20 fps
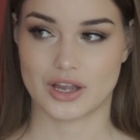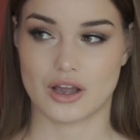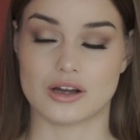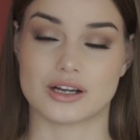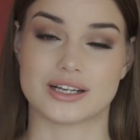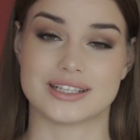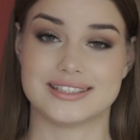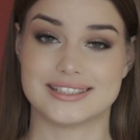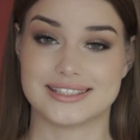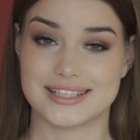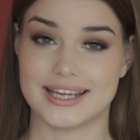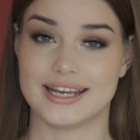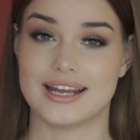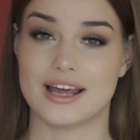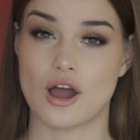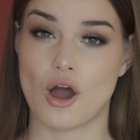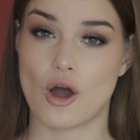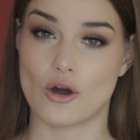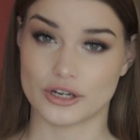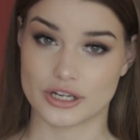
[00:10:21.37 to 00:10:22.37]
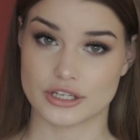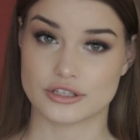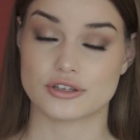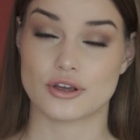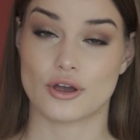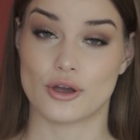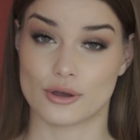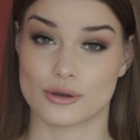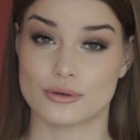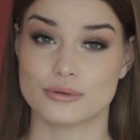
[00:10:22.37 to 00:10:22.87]
a concealer on its
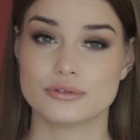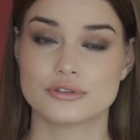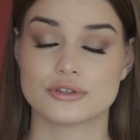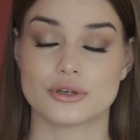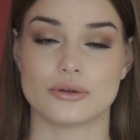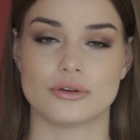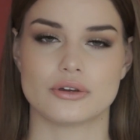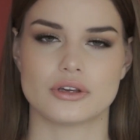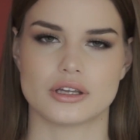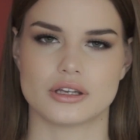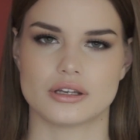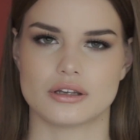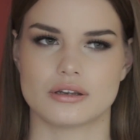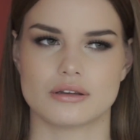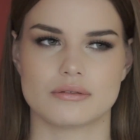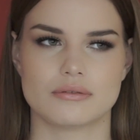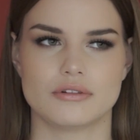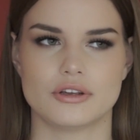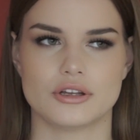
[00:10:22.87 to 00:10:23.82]
own, so you can,